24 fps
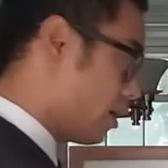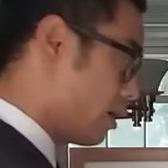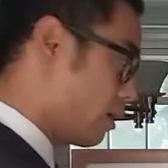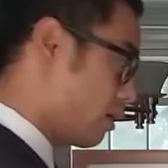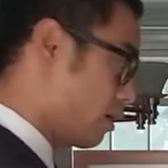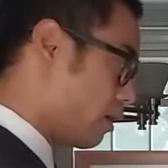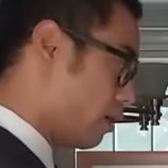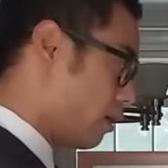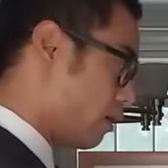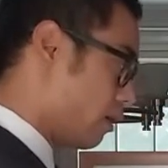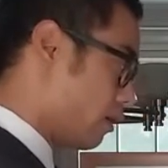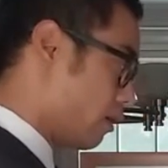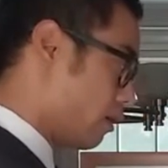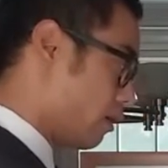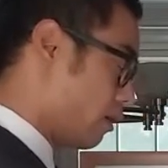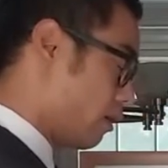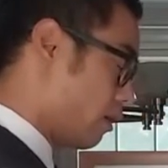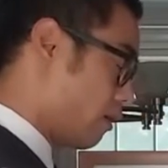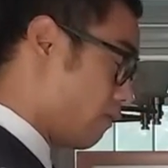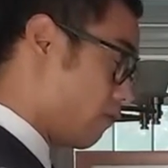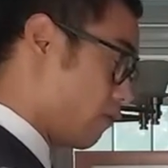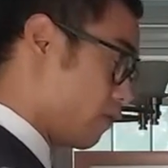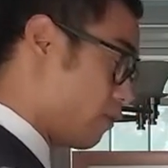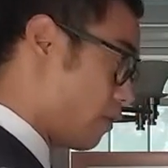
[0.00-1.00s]
and
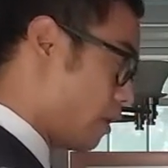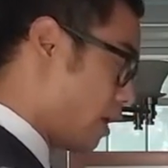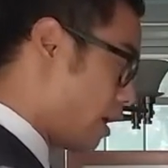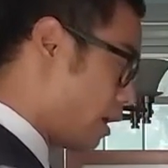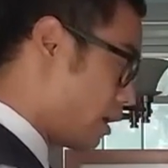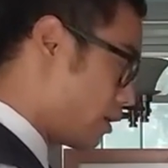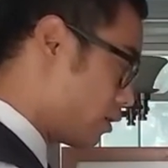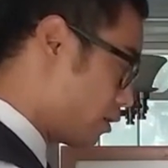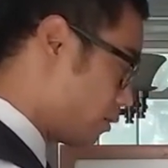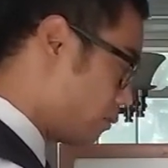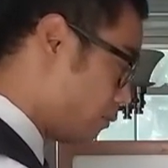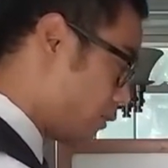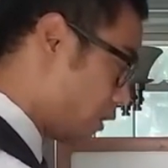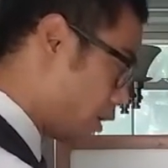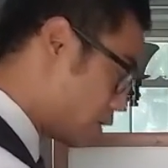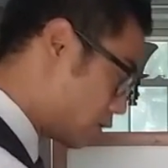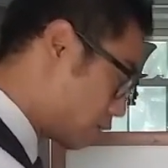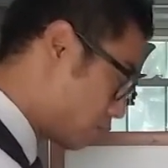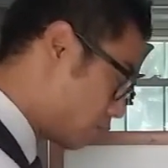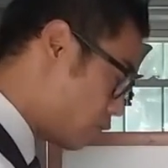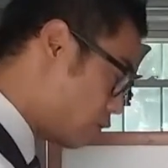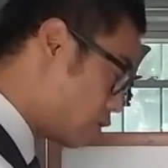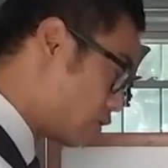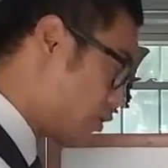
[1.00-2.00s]
if you had the
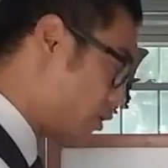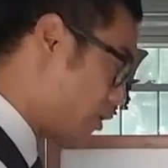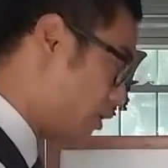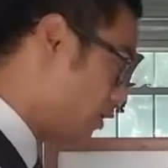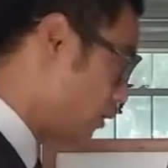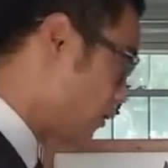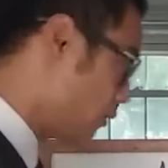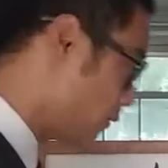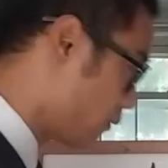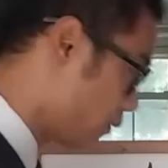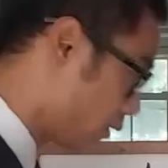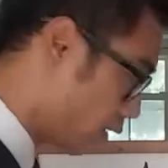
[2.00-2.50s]
best sushi,